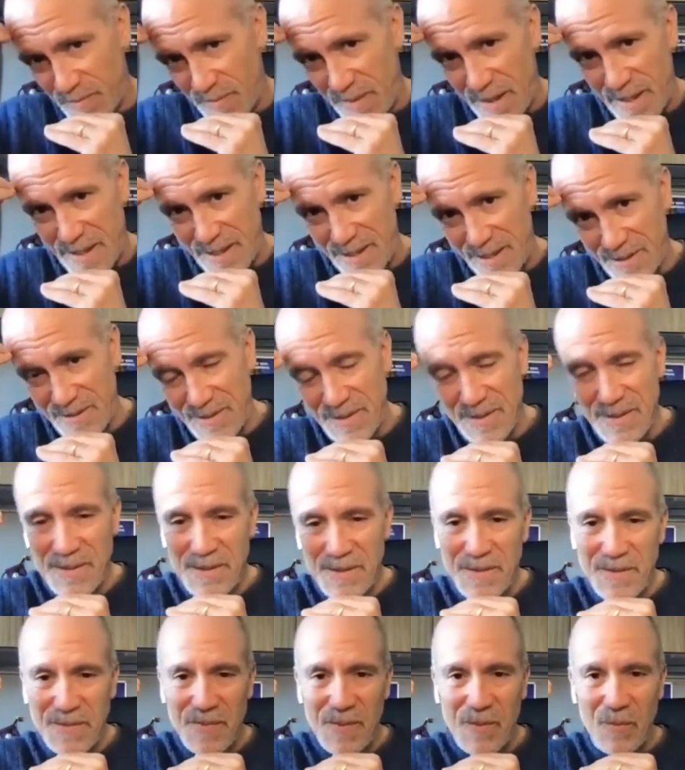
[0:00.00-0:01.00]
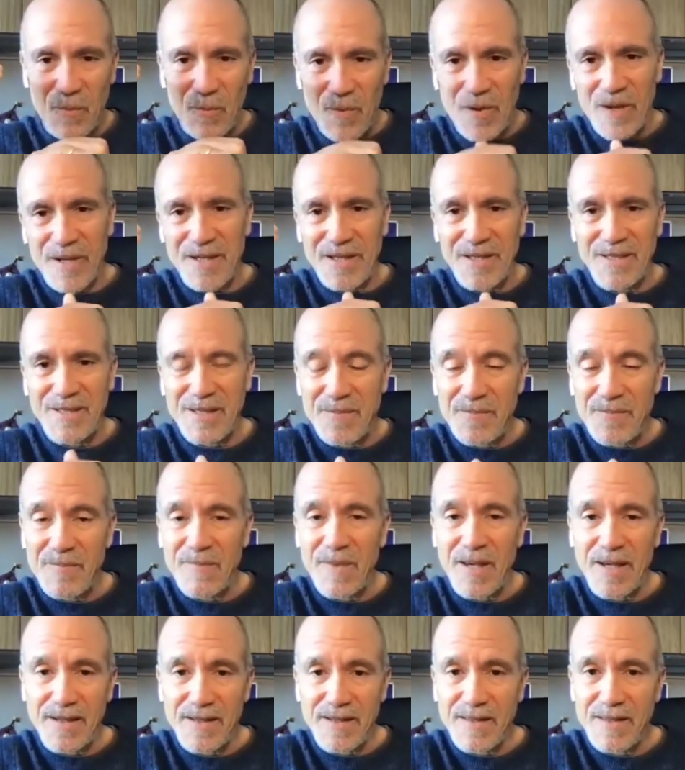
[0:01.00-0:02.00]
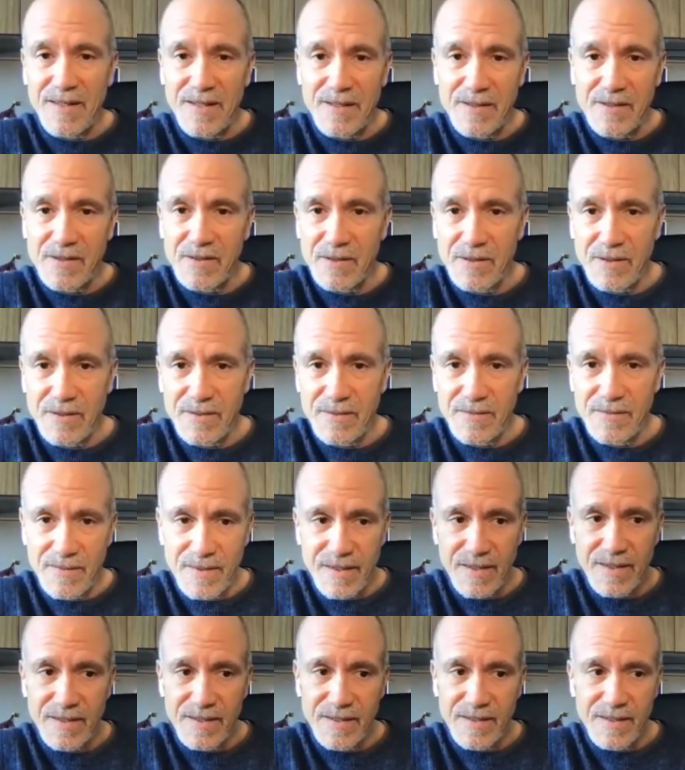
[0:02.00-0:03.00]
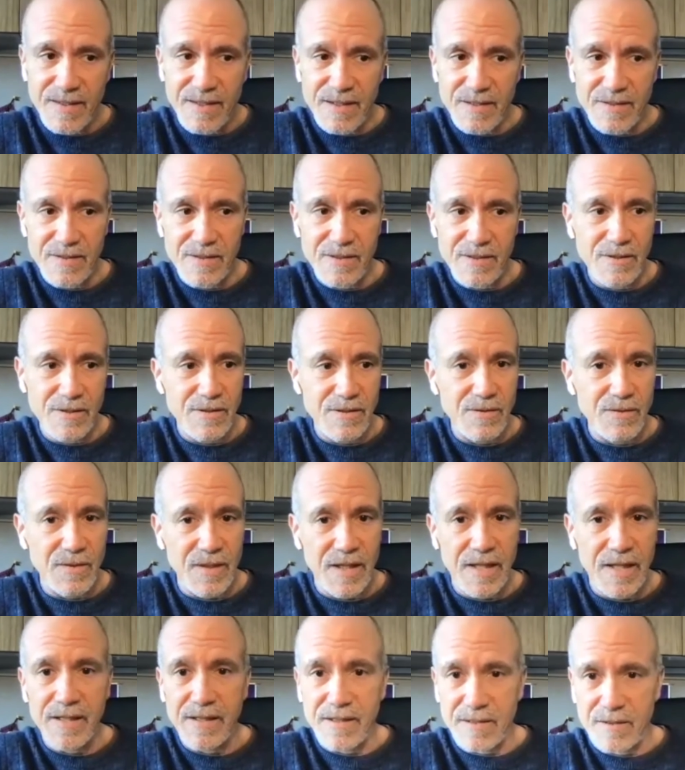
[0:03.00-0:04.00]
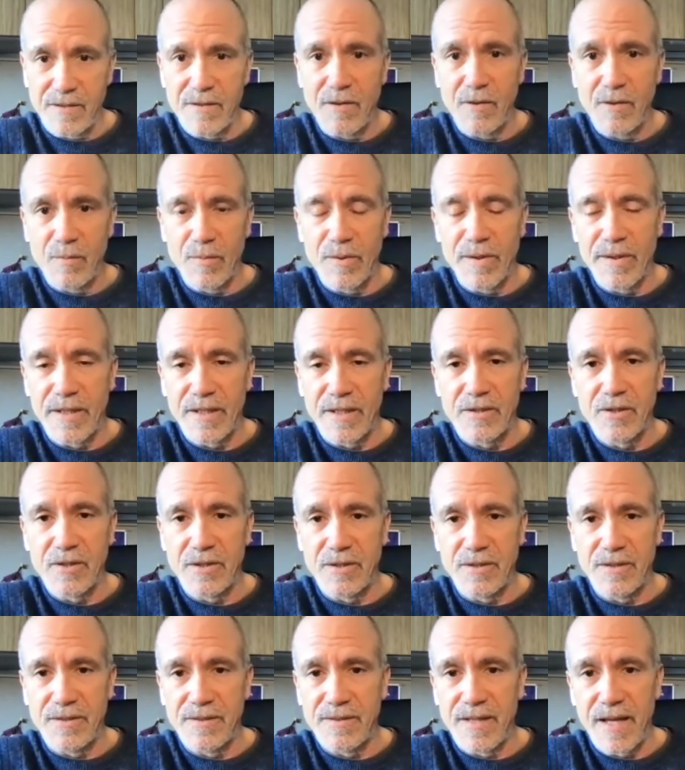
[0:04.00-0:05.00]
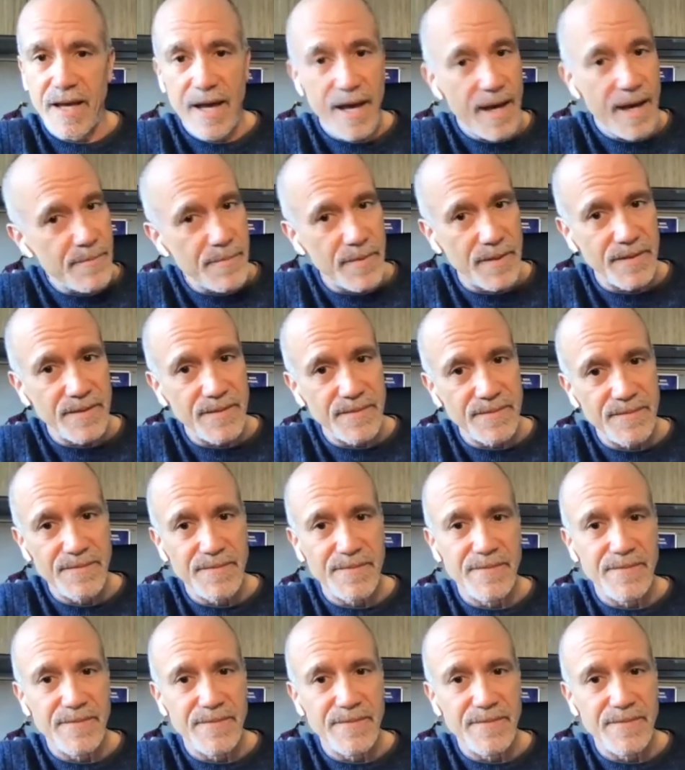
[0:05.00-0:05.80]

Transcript: mind, wanting to make this unique co-production happen,